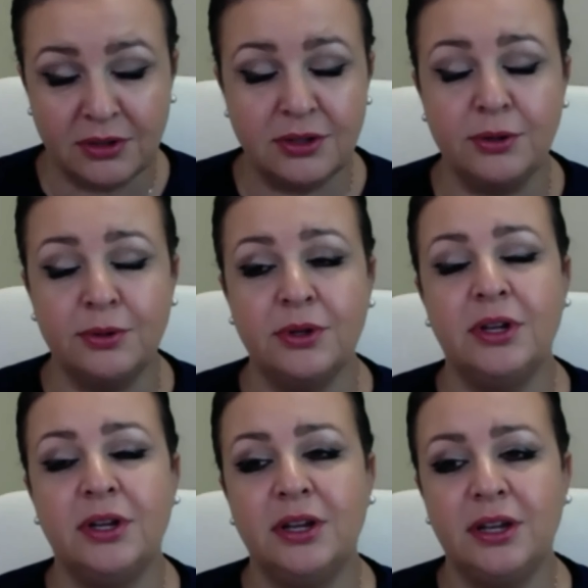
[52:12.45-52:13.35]
So
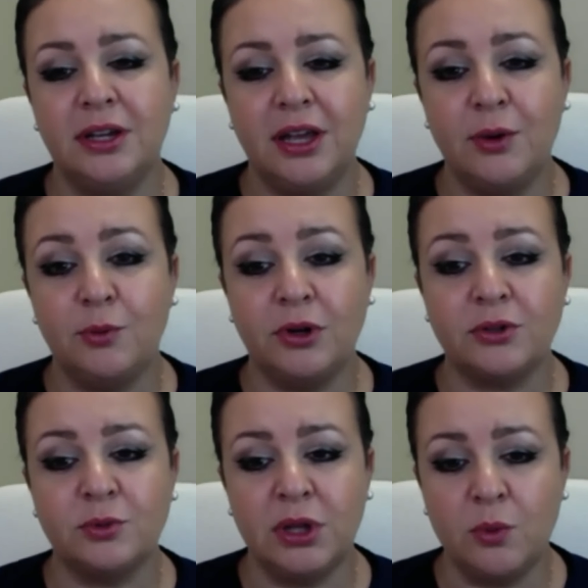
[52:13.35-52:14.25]
it
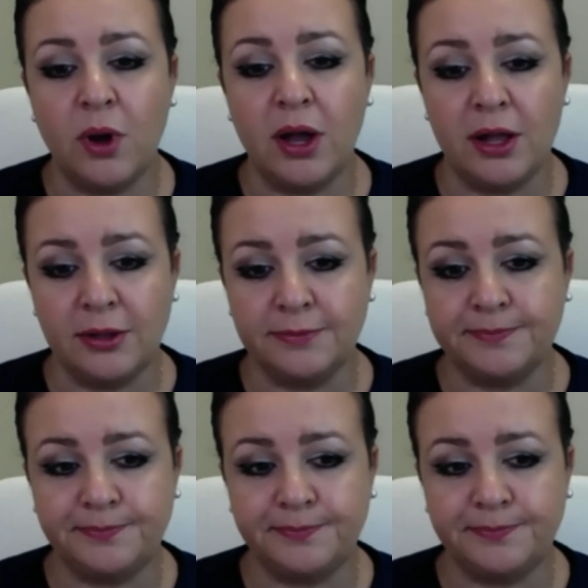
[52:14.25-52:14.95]
works really well.